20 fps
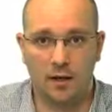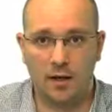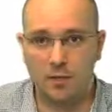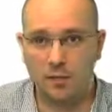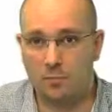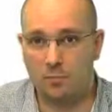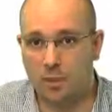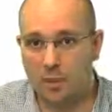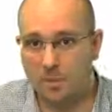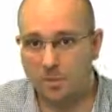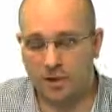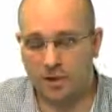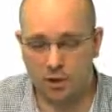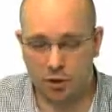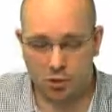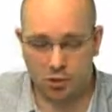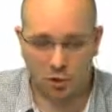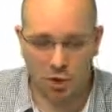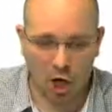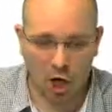
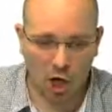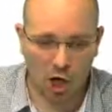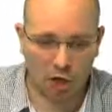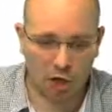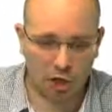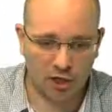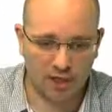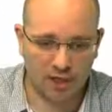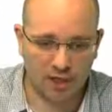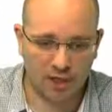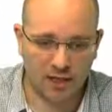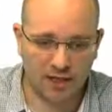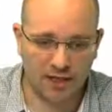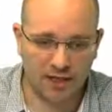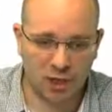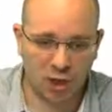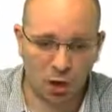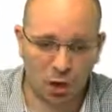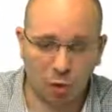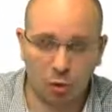BPDU guard
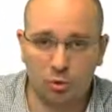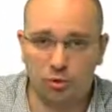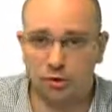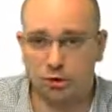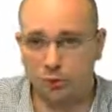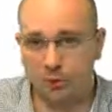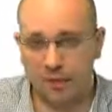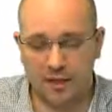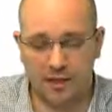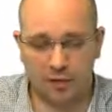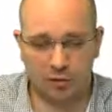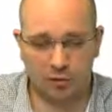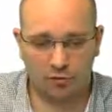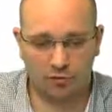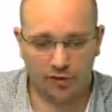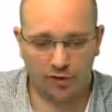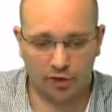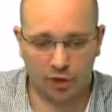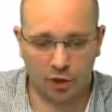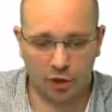can also be
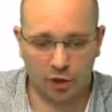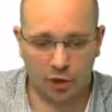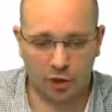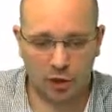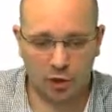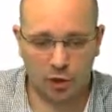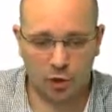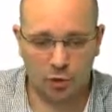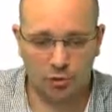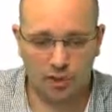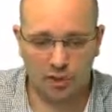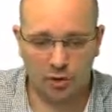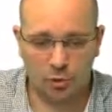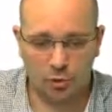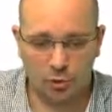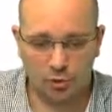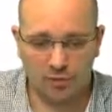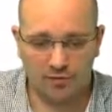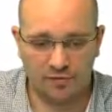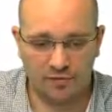configured using
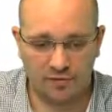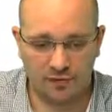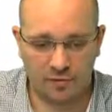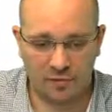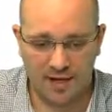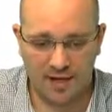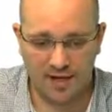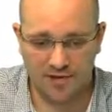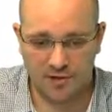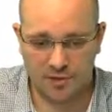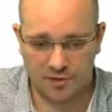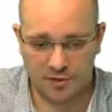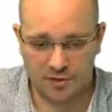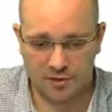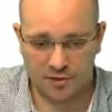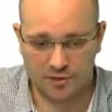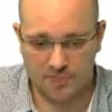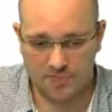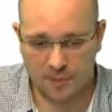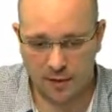two different methods.